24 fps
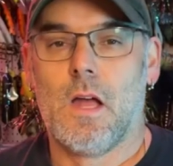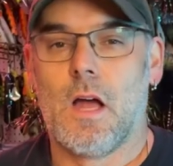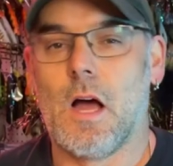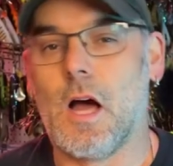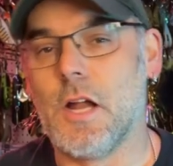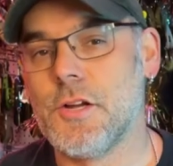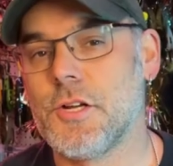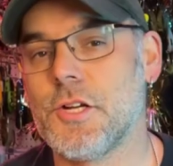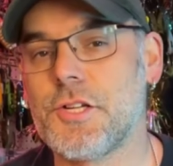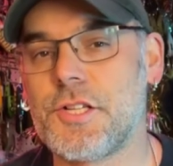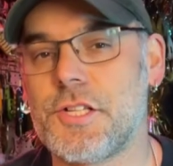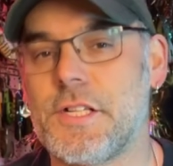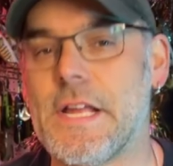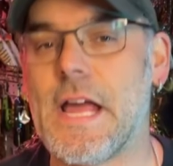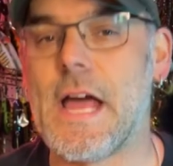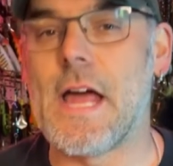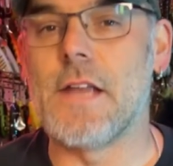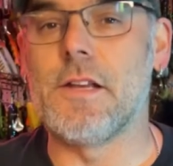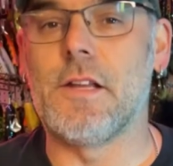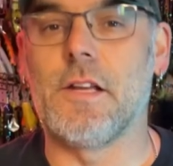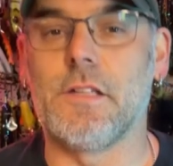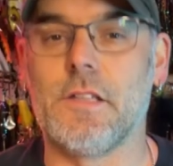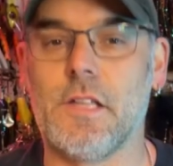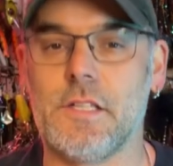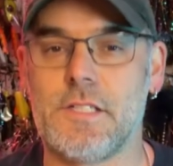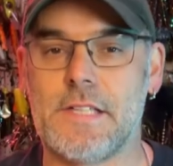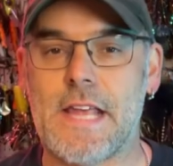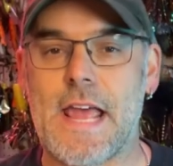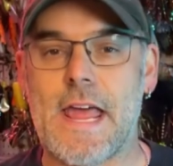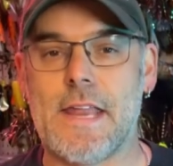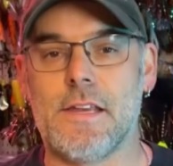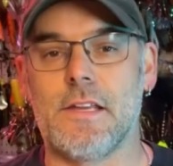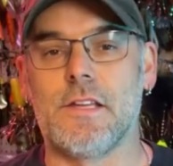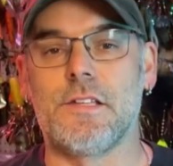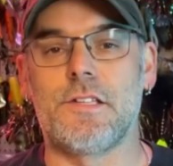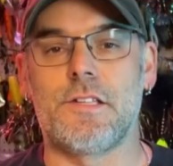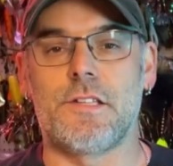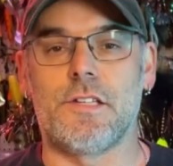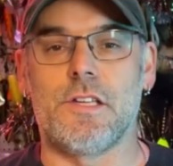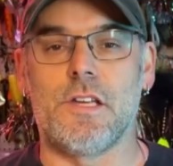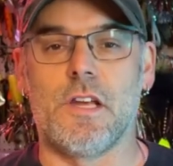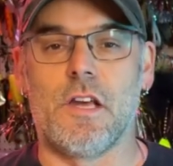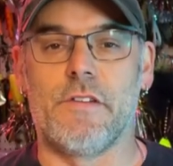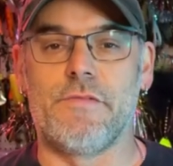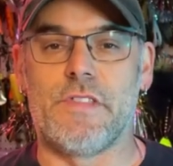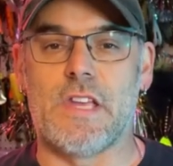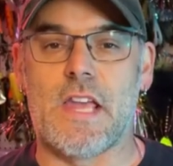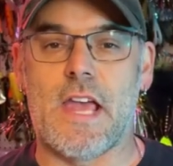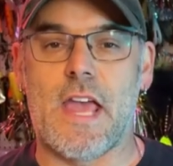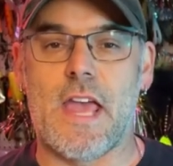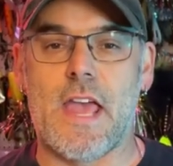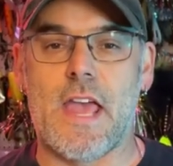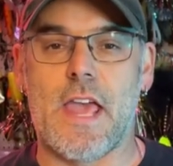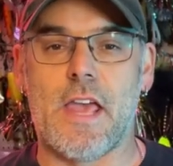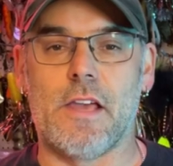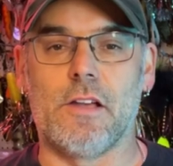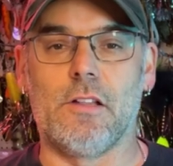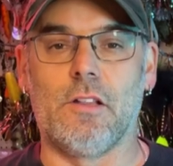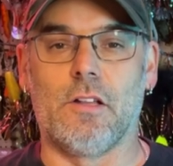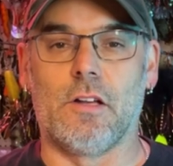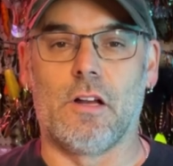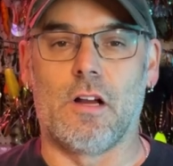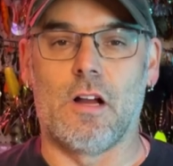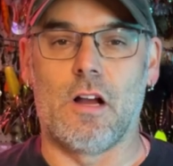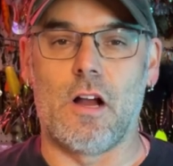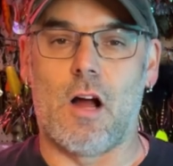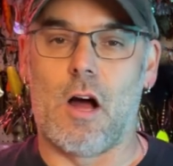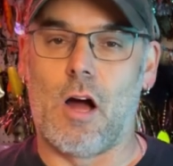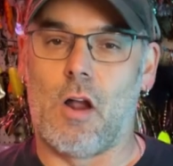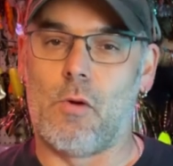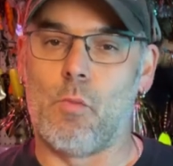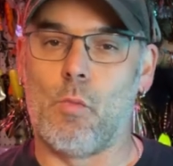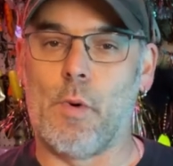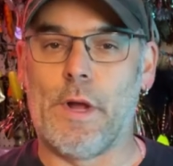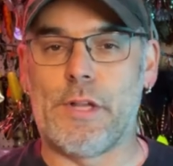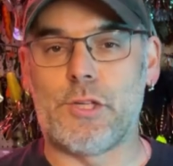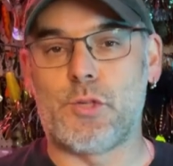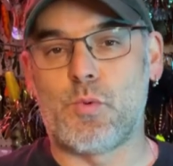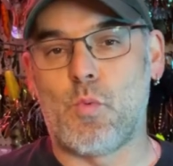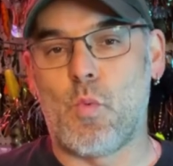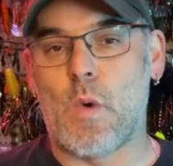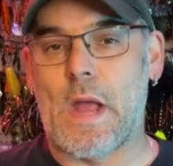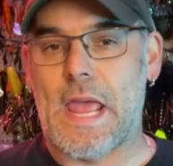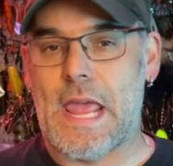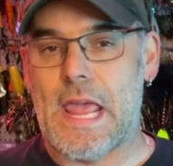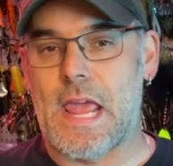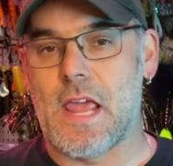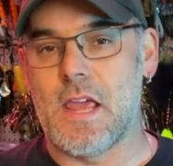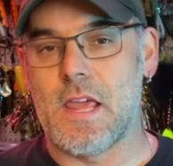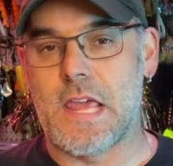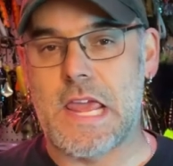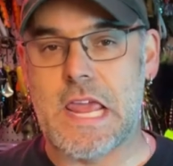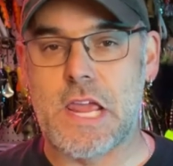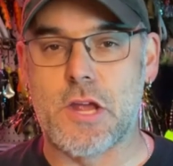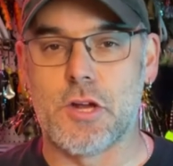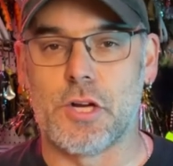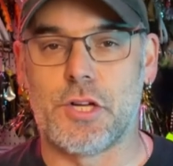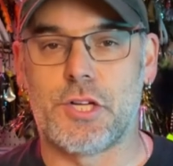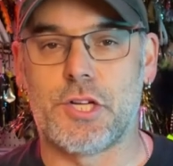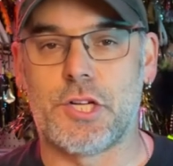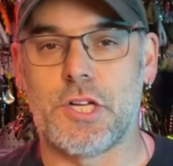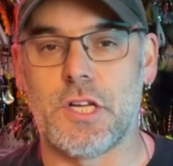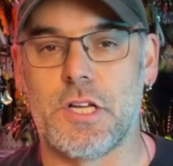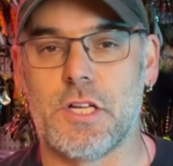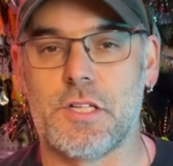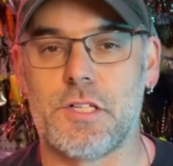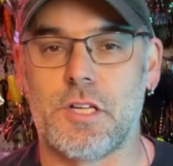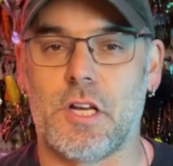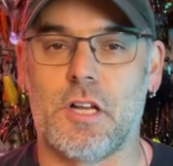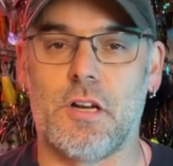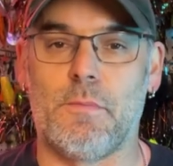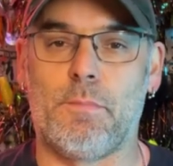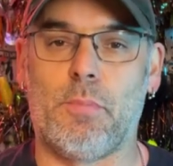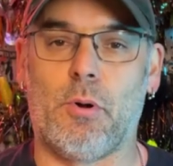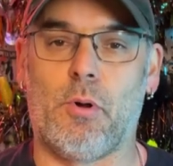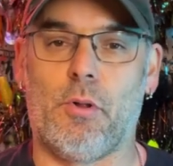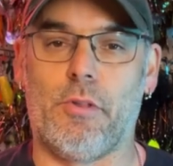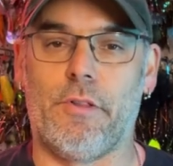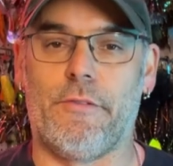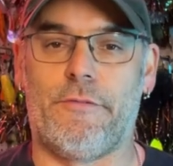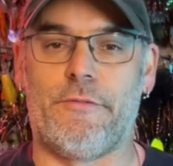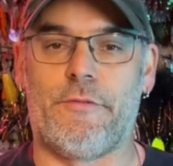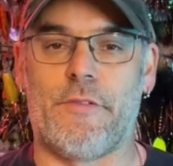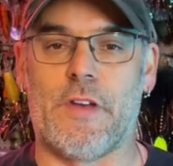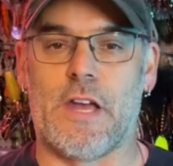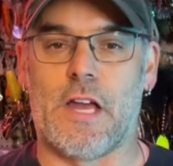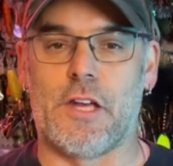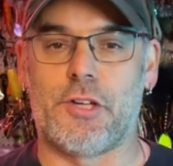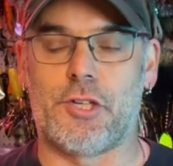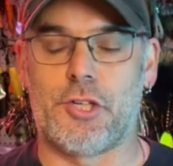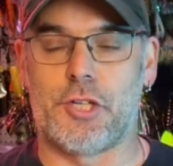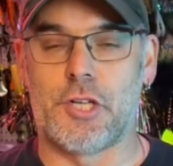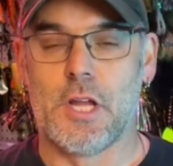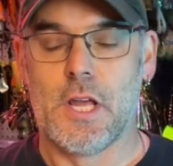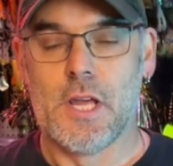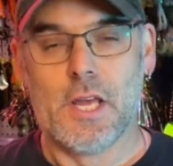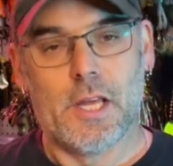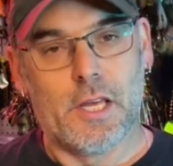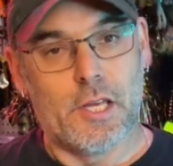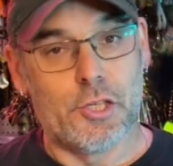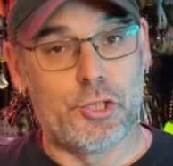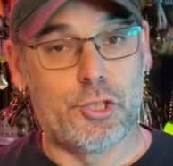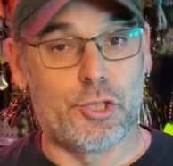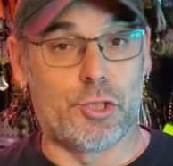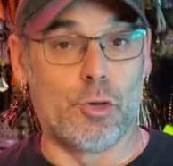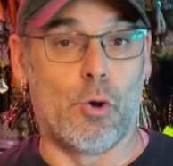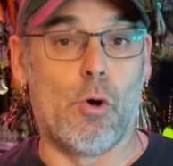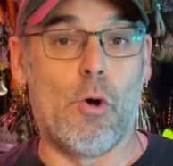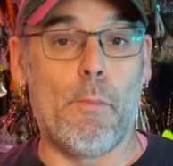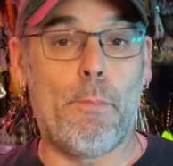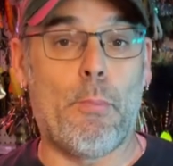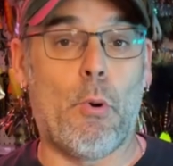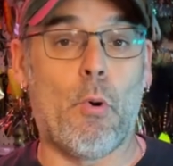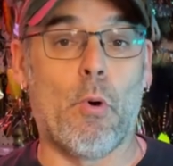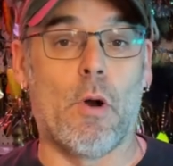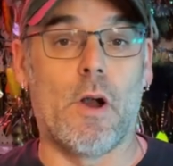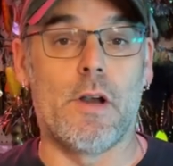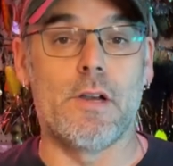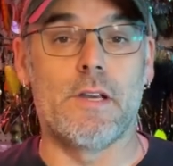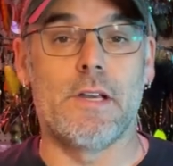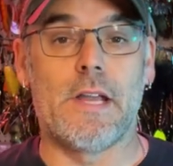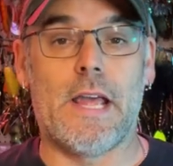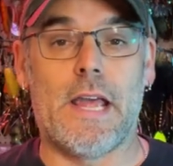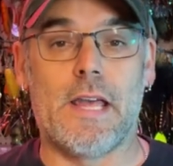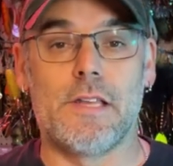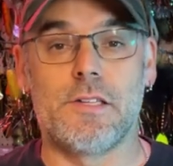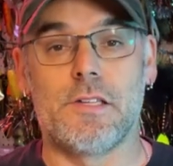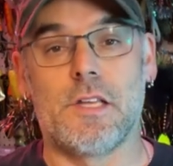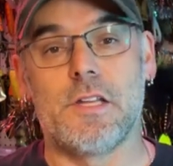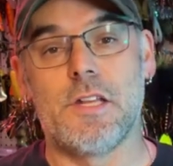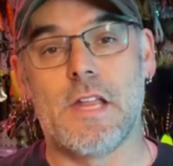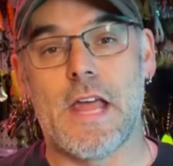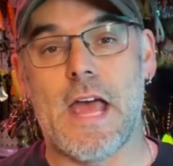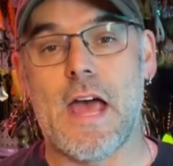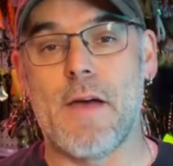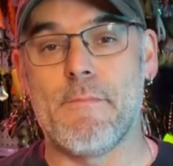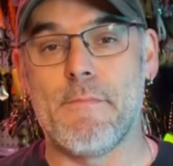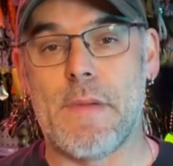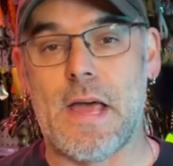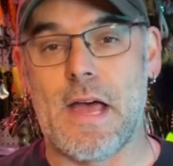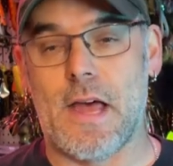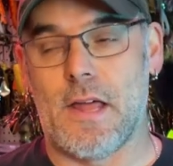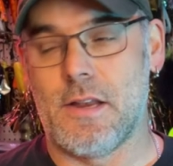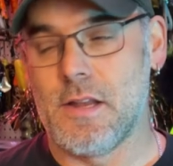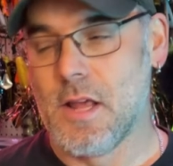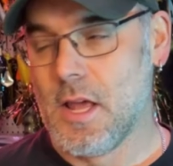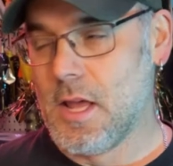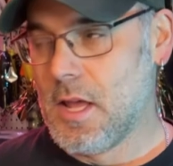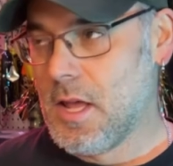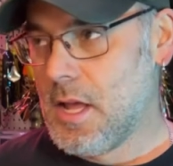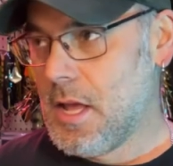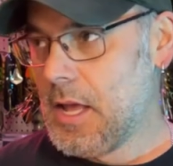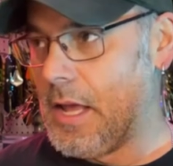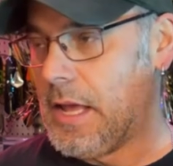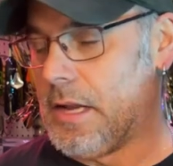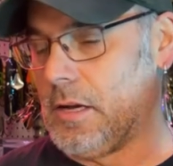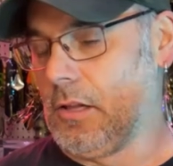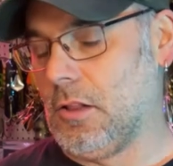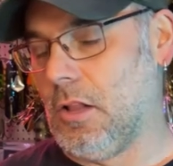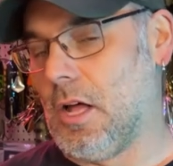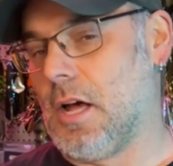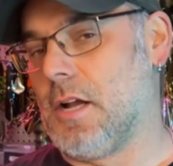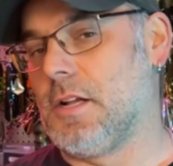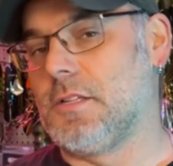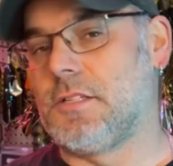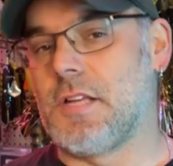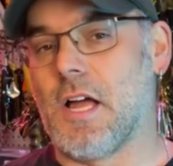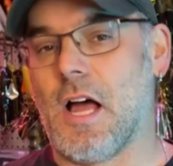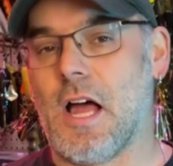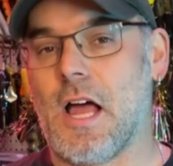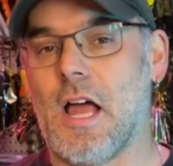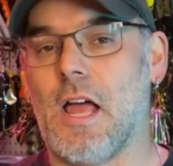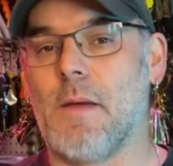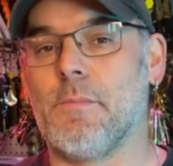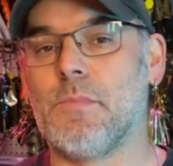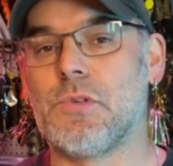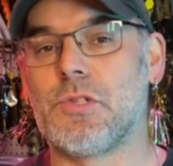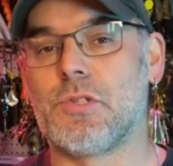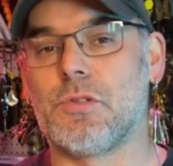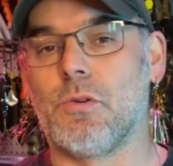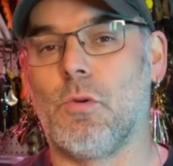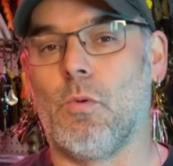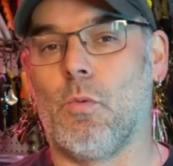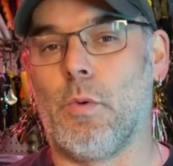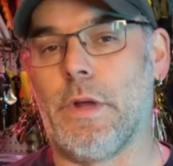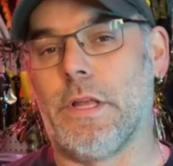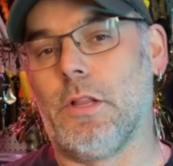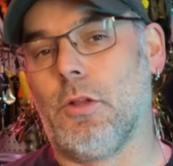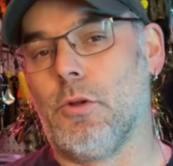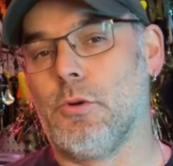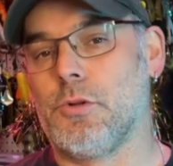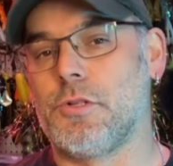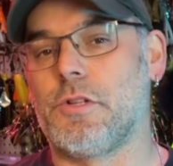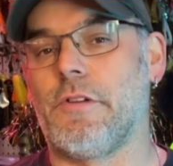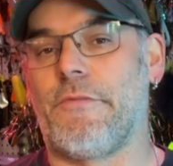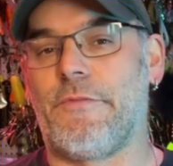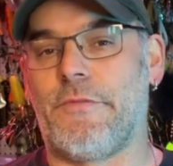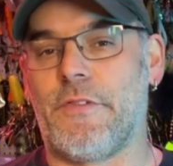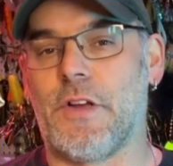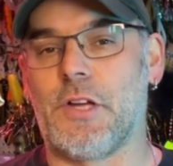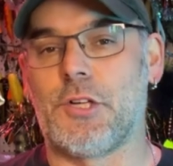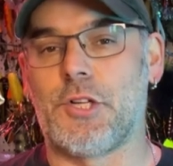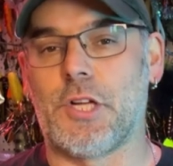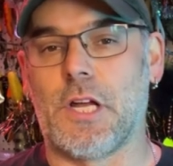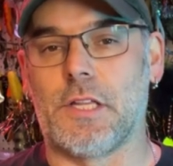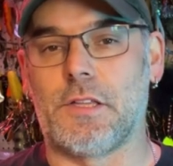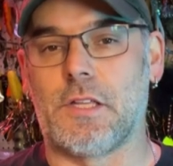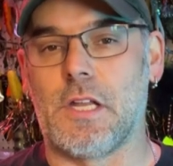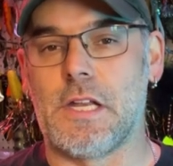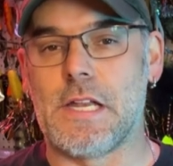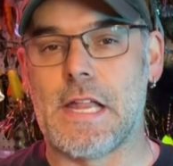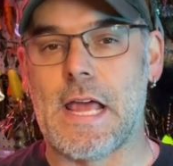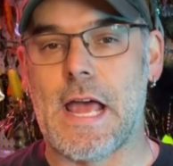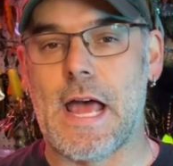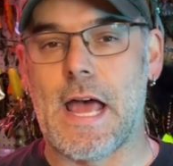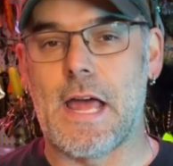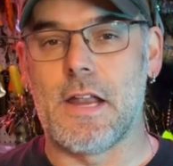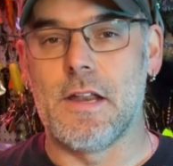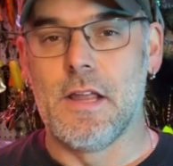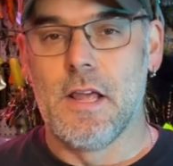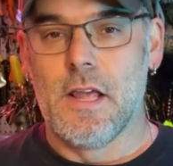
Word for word: Understanding the tendency of the angler on which way he or she is going to pull the fish is so important as a net man. And a lot of times we lose a fish at the net